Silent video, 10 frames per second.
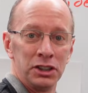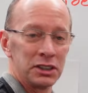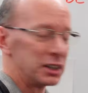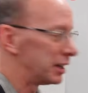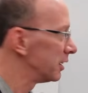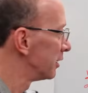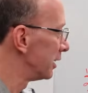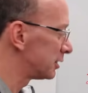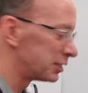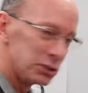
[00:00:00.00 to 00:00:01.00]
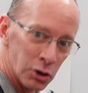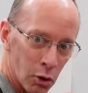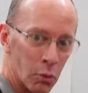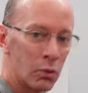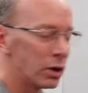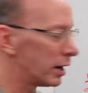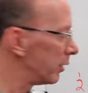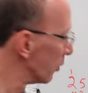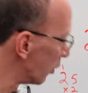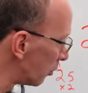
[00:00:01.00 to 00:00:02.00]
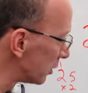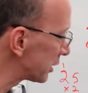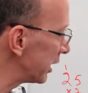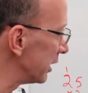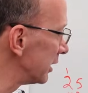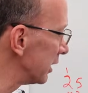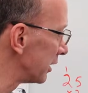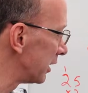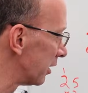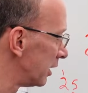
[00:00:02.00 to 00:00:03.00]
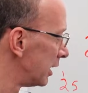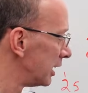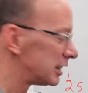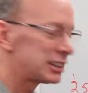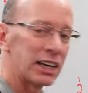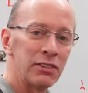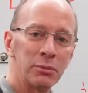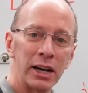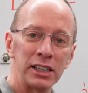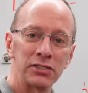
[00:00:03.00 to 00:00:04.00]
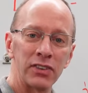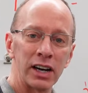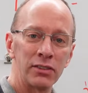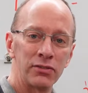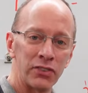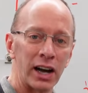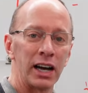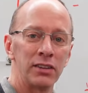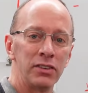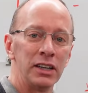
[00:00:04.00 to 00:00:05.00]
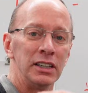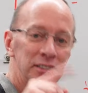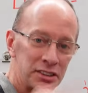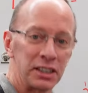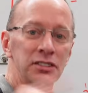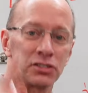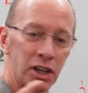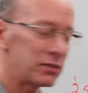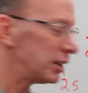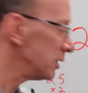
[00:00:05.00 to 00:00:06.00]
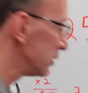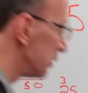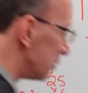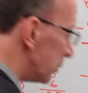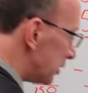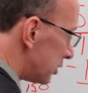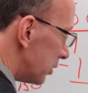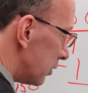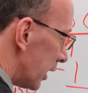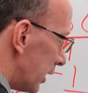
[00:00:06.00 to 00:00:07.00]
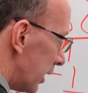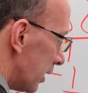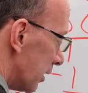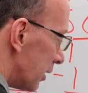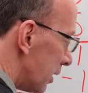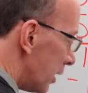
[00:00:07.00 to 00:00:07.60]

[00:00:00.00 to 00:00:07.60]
isn't it? Don't worry, we're almost getting done here. 7 minus 5, 5, 6, 7, be 2 right here.